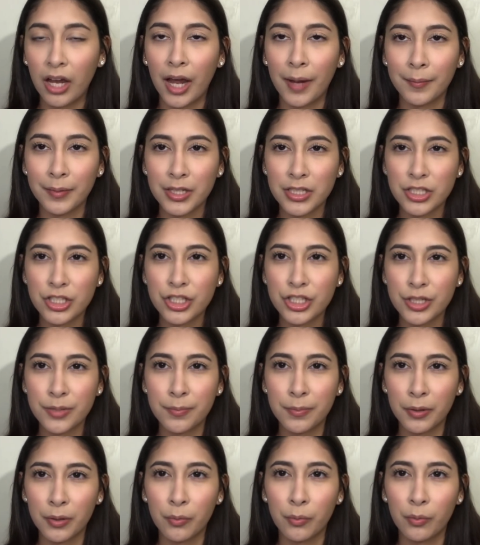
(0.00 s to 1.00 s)
I'm guessing she
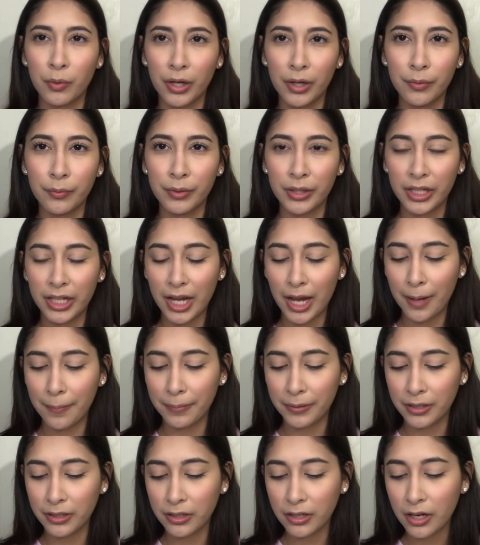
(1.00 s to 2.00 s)
put what really
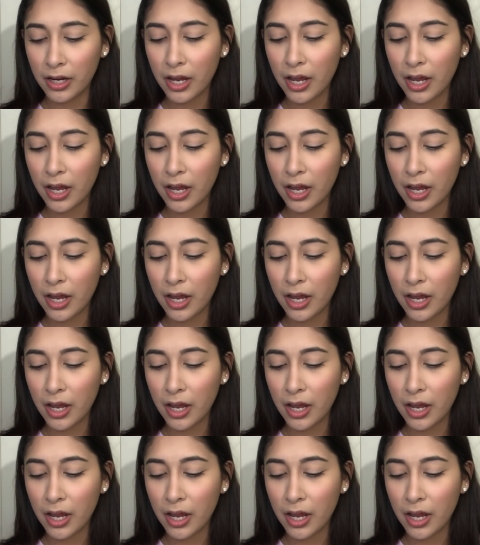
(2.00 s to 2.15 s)
happened.